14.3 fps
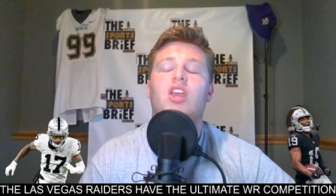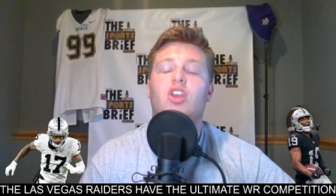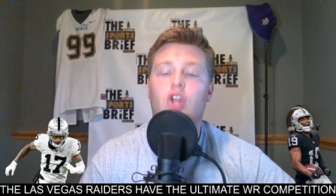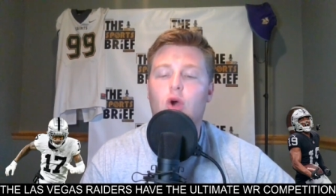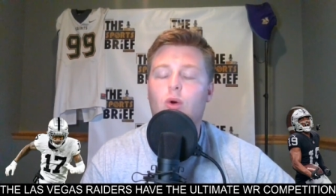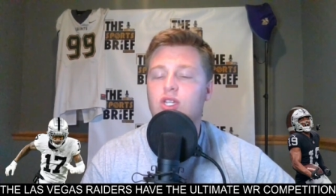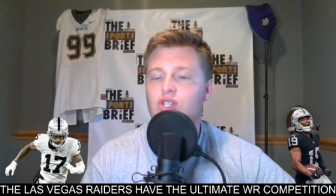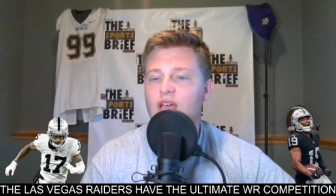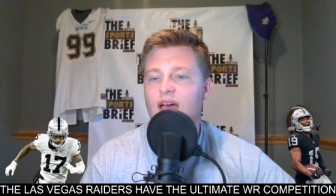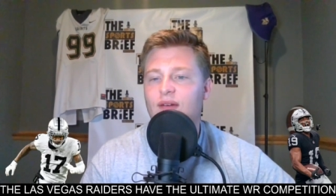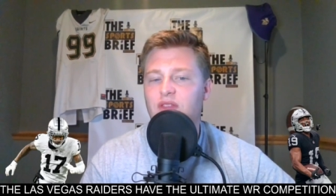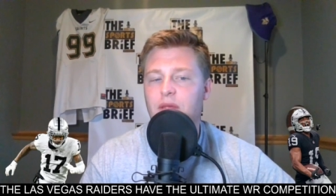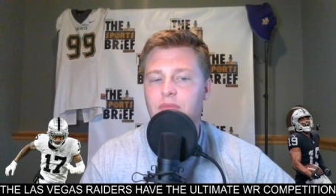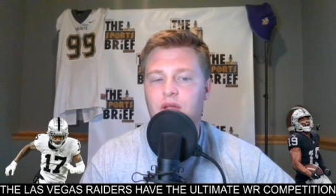you know what you
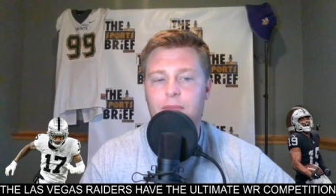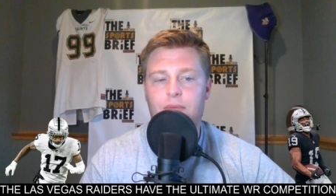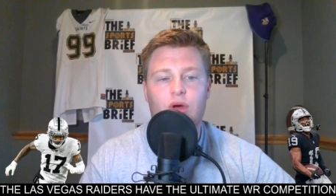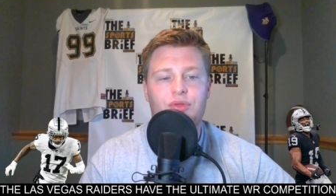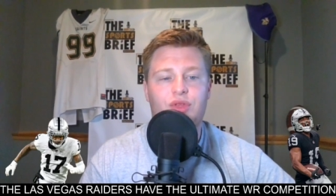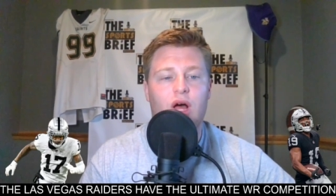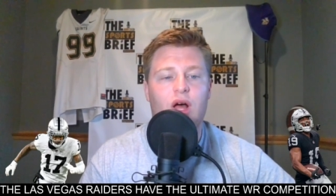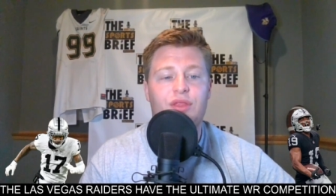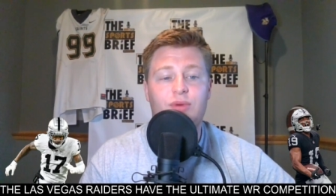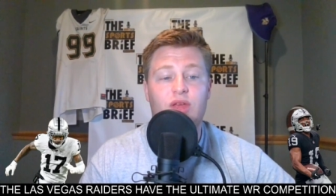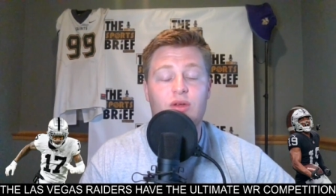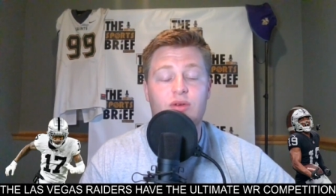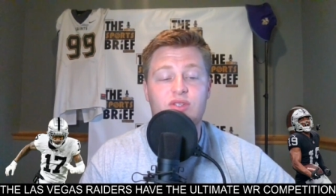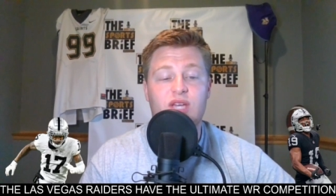have in them. They're both, all
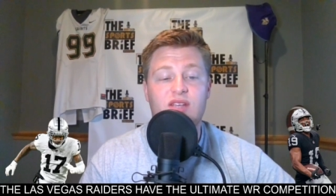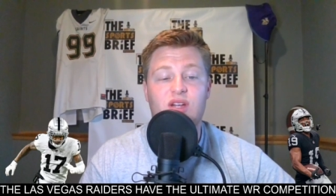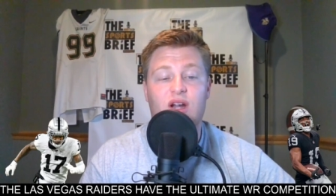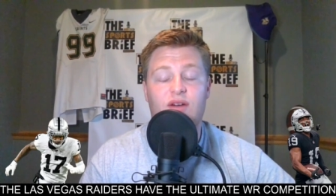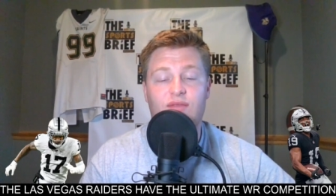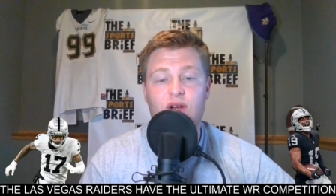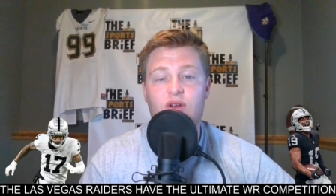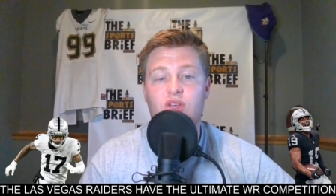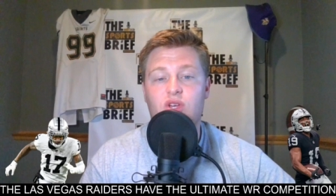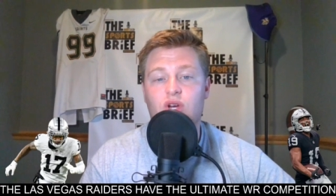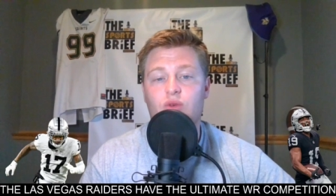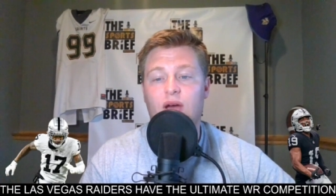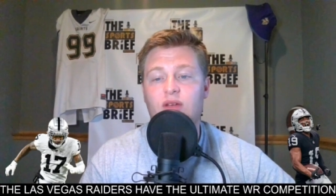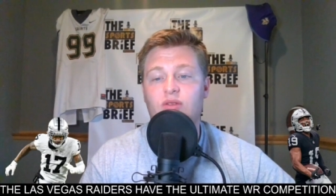three of those guys are very
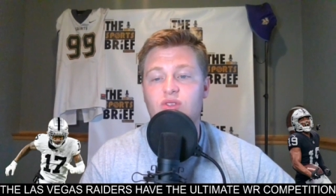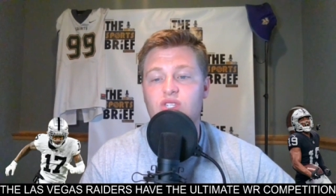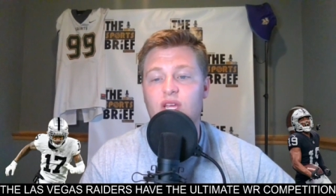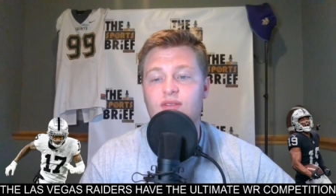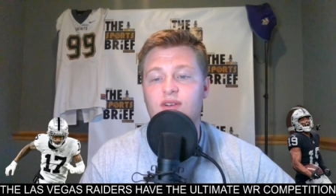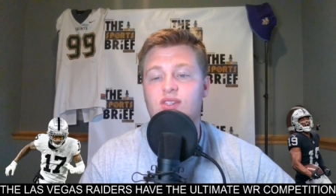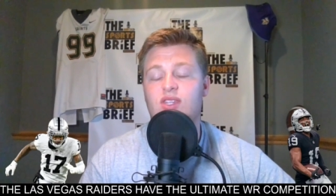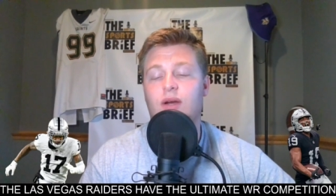good wide receivers.